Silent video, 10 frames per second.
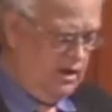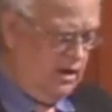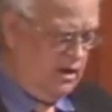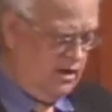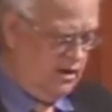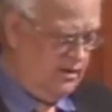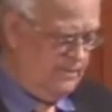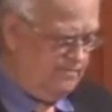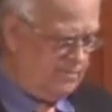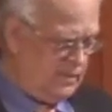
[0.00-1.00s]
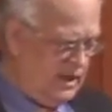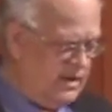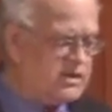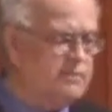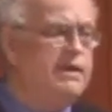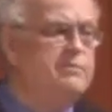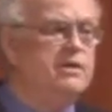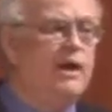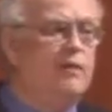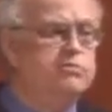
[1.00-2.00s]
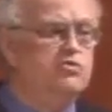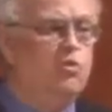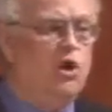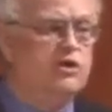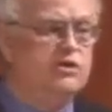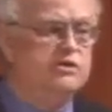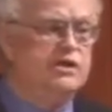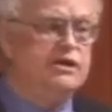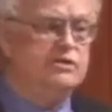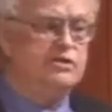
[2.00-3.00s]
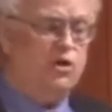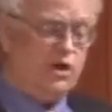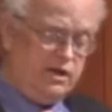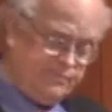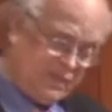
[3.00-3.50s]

Um, ask the people about Blue Waters at Illinois,